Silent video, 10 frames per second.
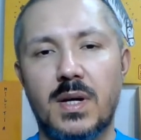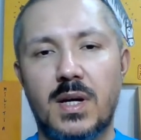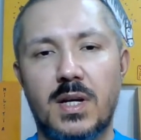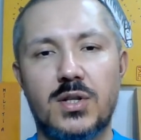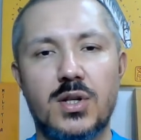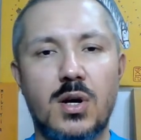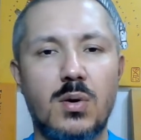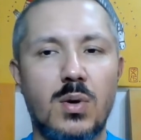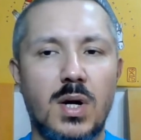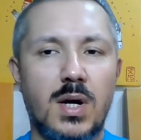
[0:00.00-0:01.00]
And
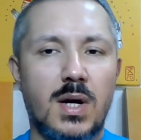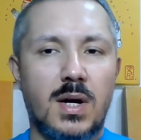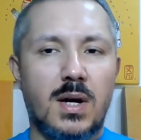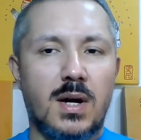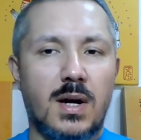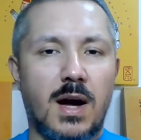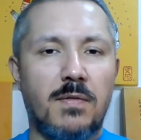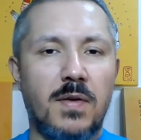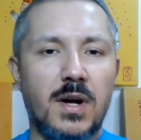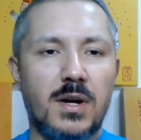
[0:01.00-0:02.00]
so I
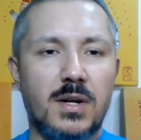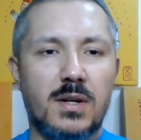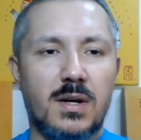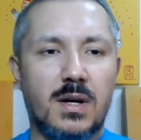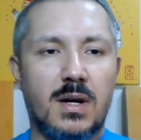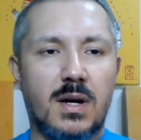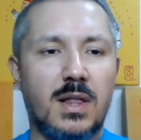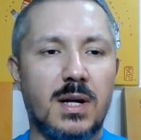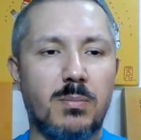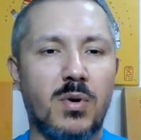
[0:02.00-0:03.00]
figured at
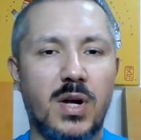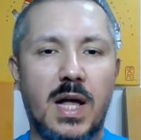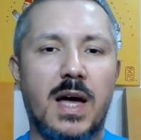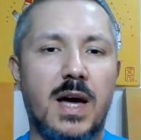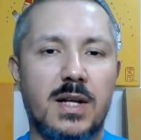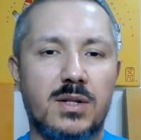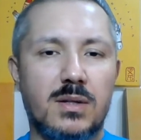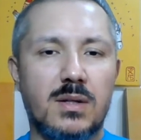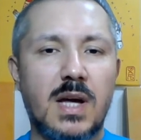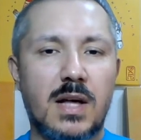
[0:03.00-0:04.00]
that point I had
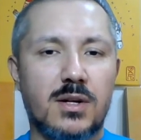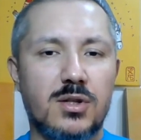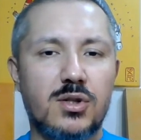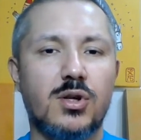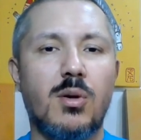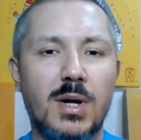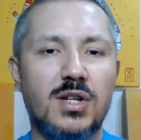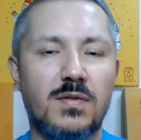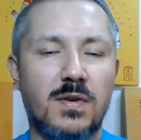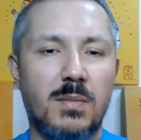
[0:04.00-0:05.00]
gathered so
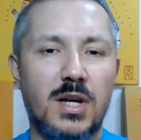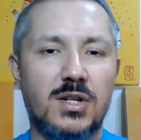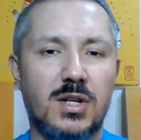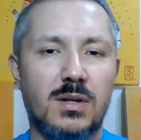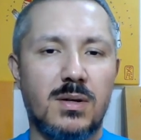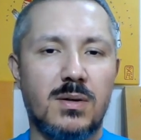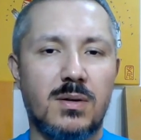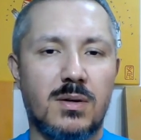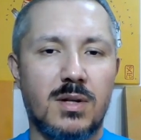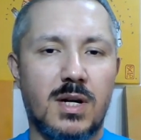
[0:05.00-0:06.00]
much information
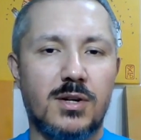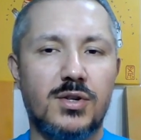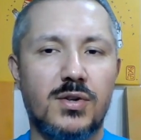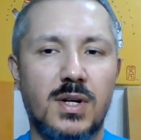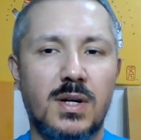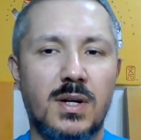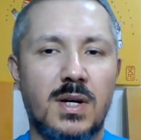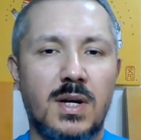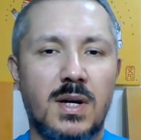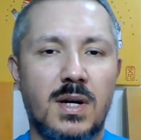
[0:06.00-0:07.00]
on archery
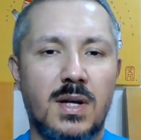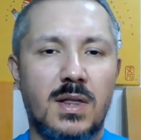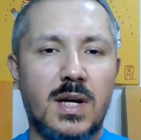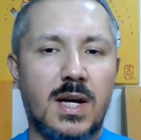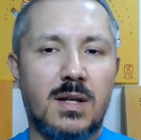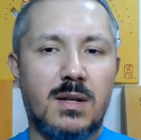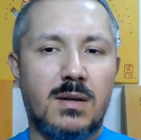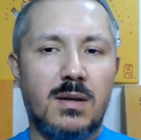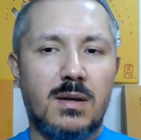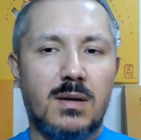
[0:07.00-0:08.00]
that
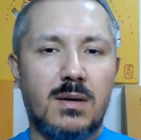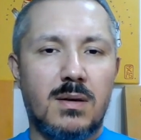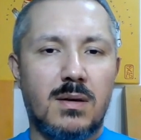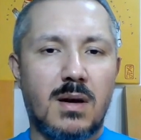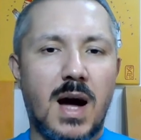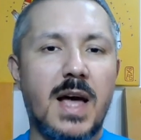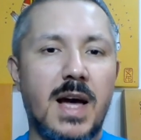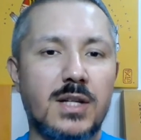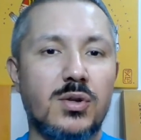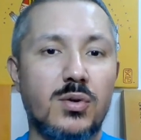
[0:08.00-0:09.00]
I
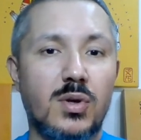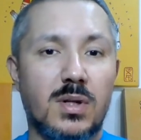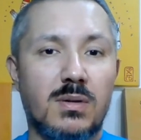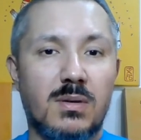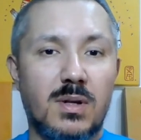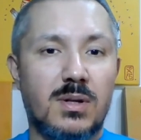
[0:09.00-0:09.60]
had to do it.